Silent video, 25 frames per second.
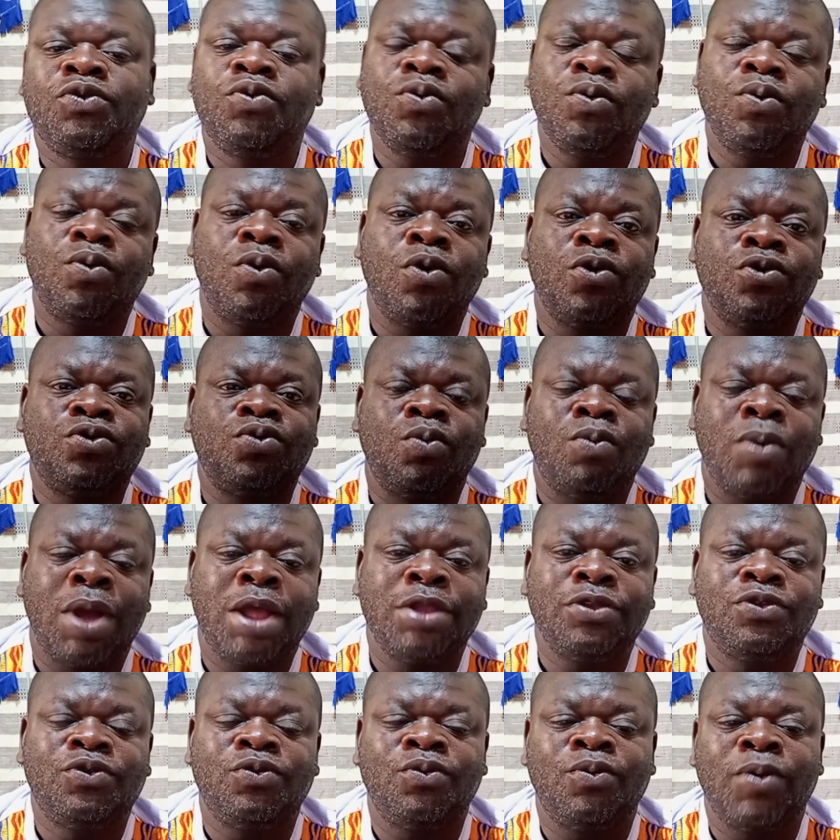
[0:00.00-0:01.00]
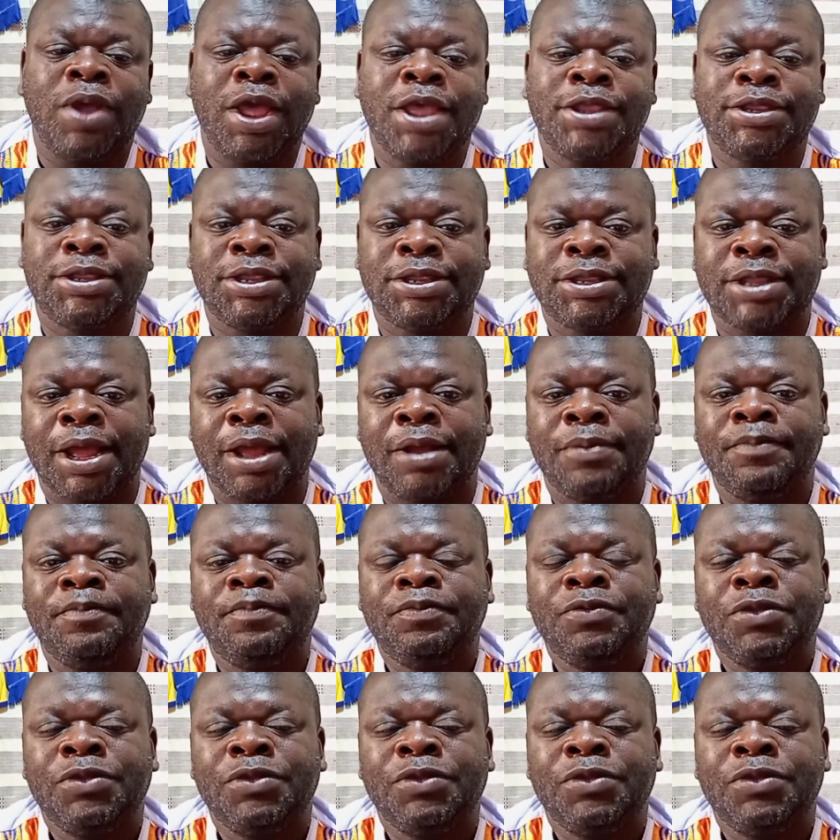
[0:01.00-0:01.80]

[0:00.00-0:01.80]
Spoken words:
2 goals to 1 to Exeter.